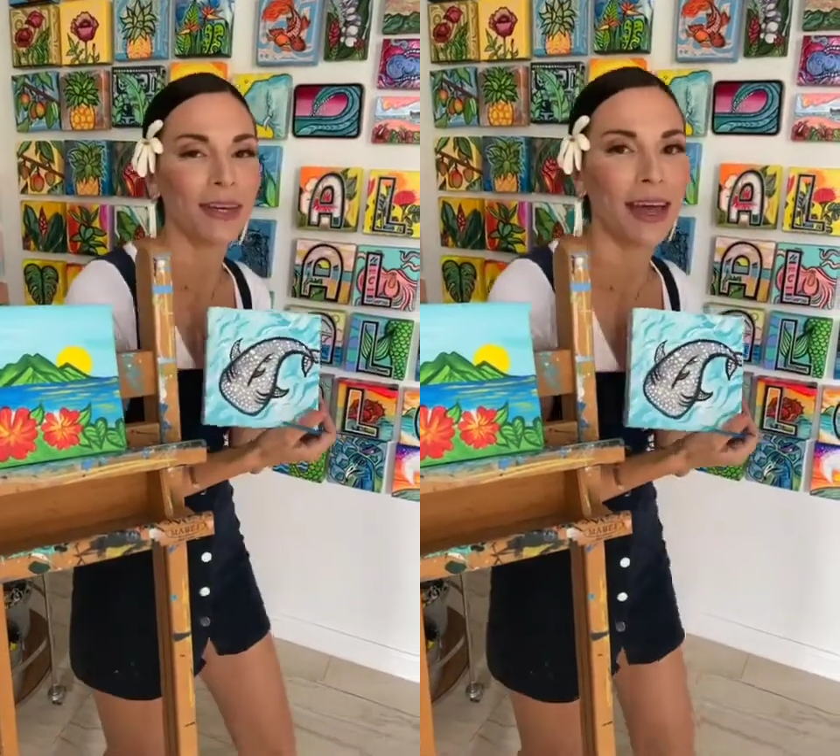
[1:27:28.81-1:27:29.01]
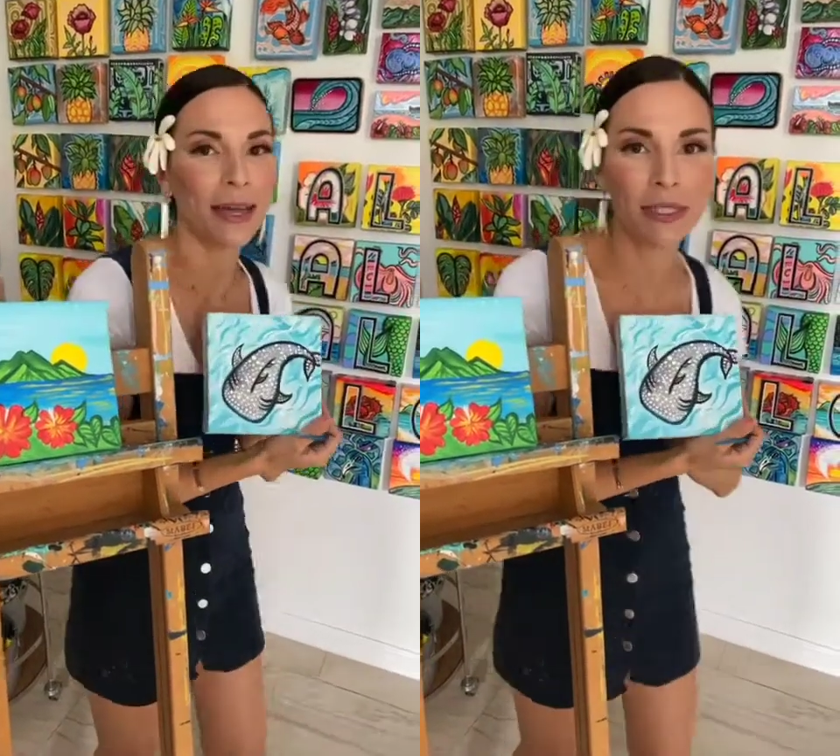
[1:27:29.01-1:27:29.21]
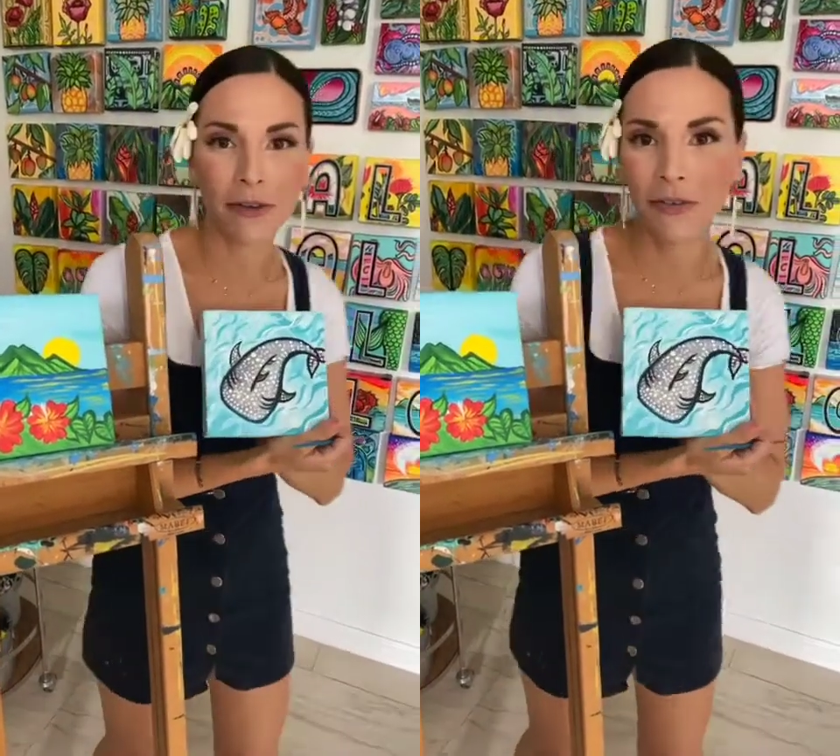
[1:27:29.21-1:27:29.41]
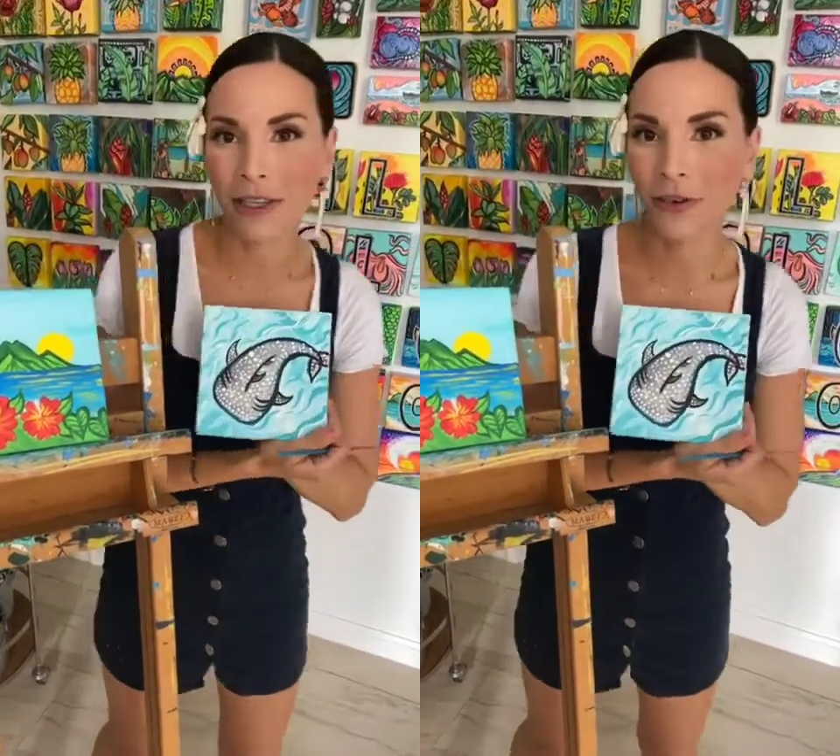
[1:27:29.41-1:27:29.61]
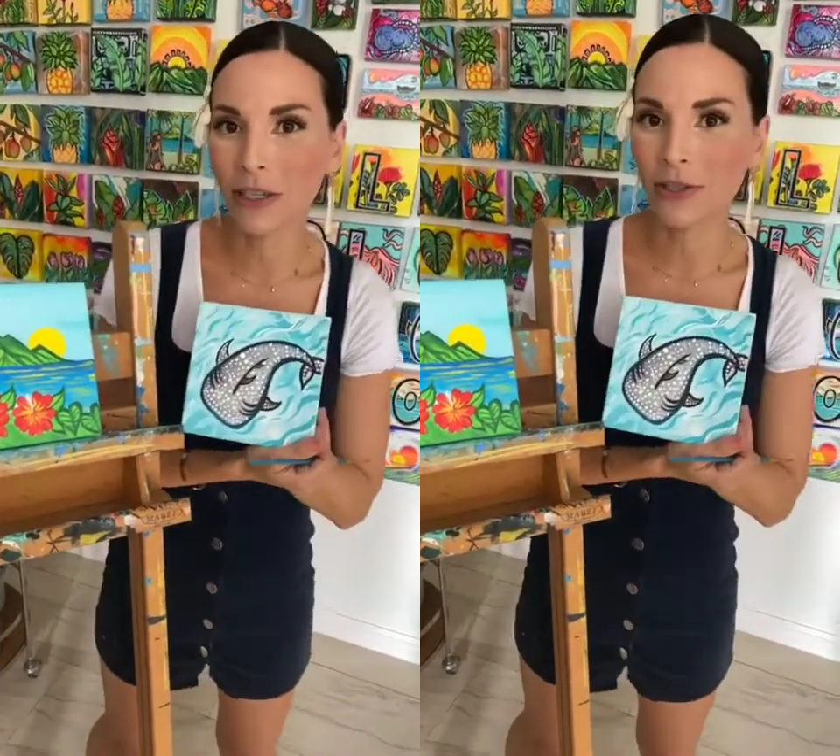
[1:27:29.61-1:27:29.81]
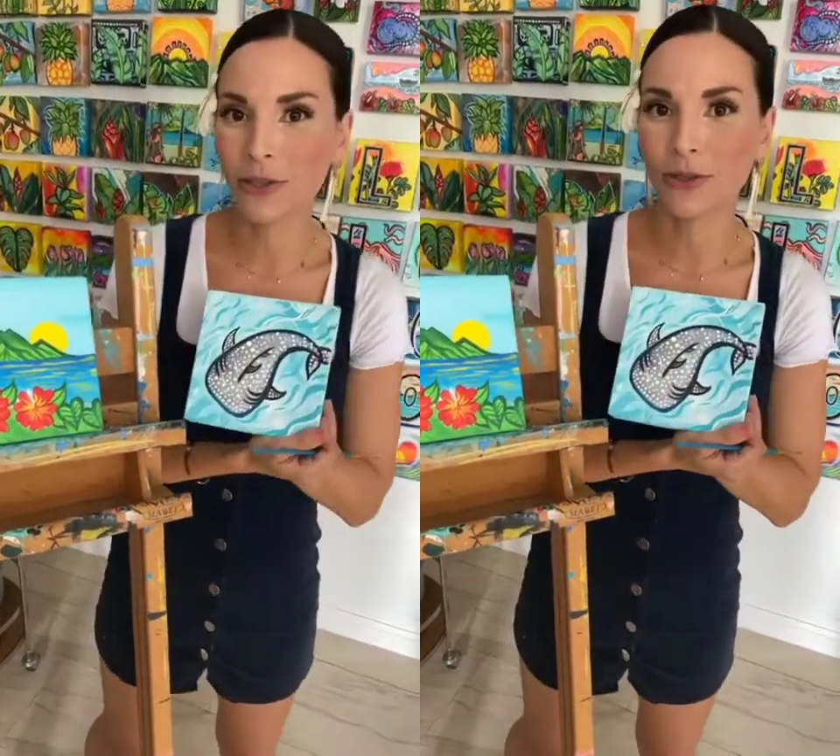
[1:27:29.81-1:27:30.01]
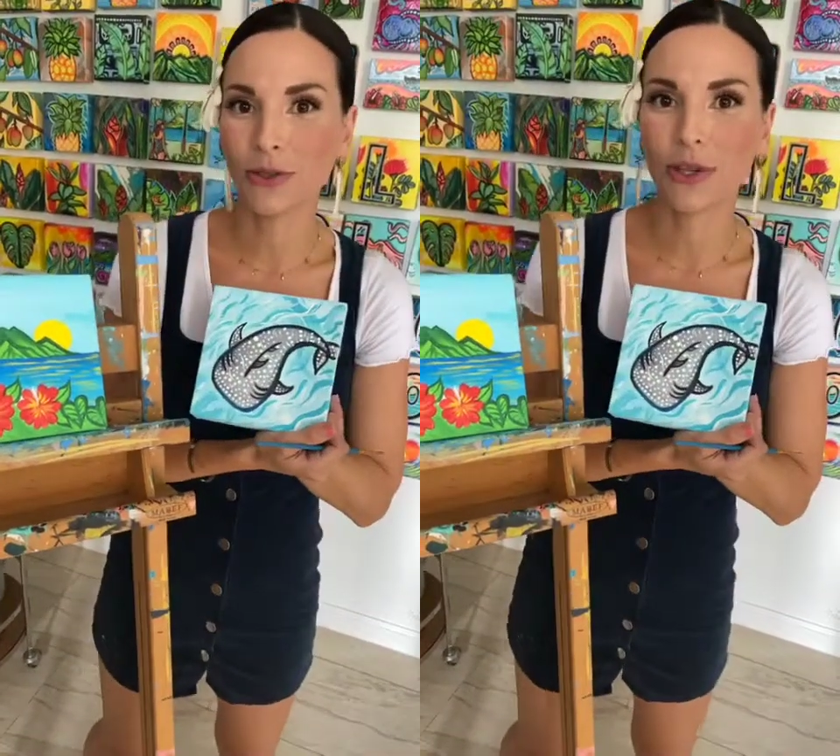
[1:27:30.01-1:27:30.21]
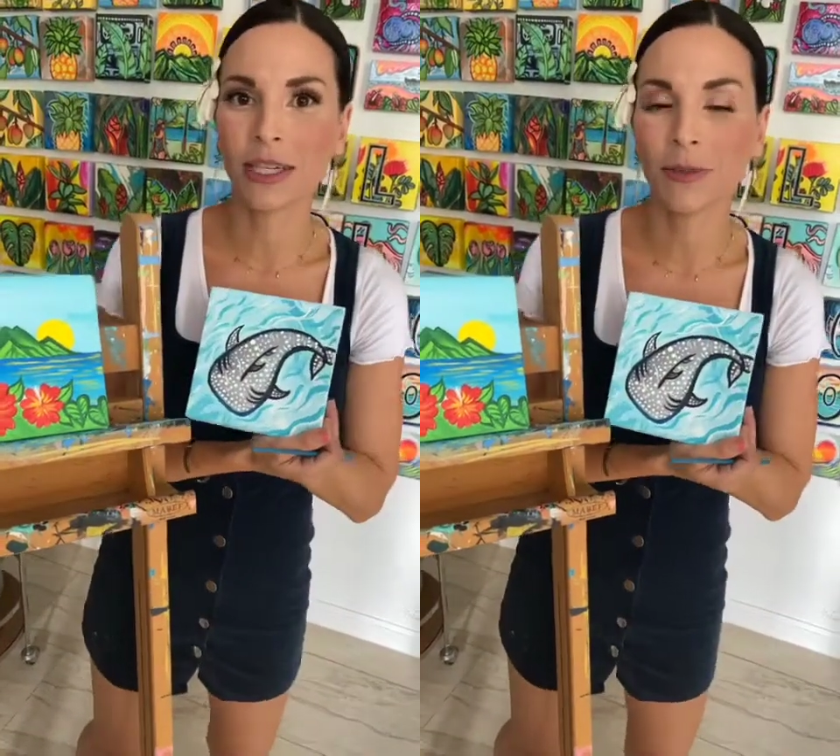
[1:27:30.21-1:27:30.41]
But I'm definitely going
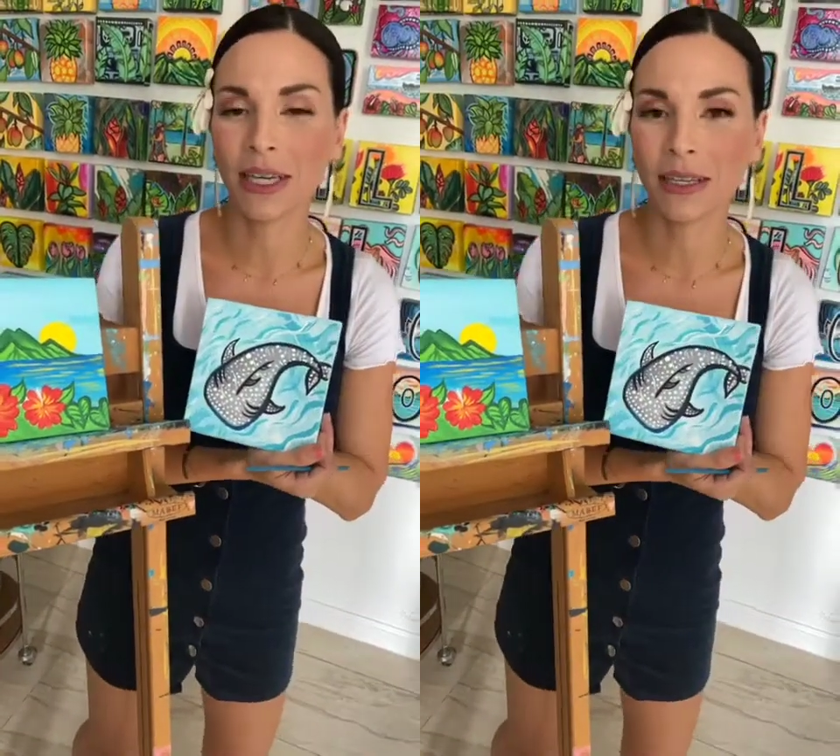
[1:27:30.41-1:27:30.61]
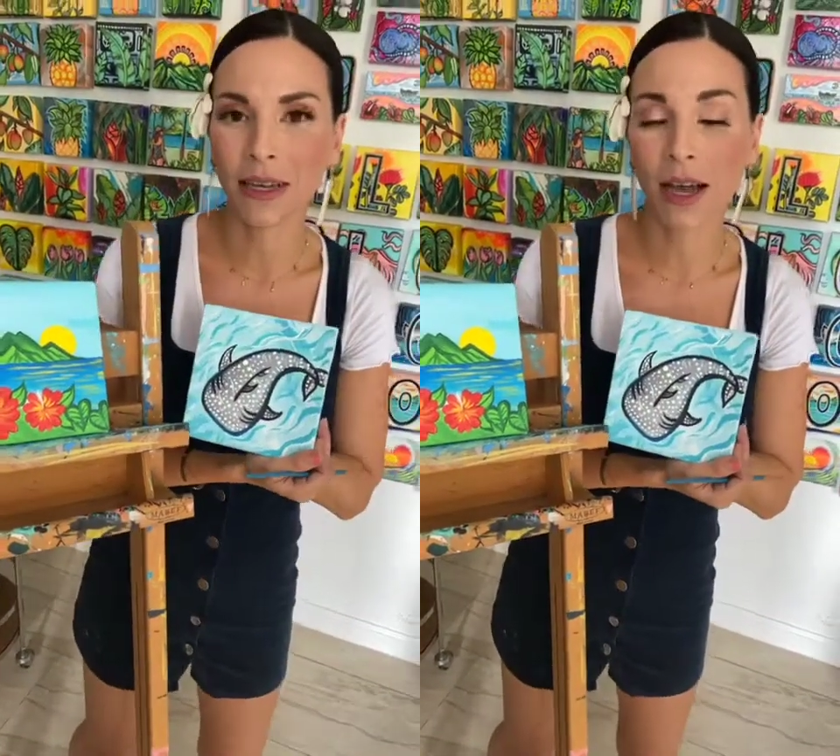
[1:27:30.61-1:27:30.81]
to try to make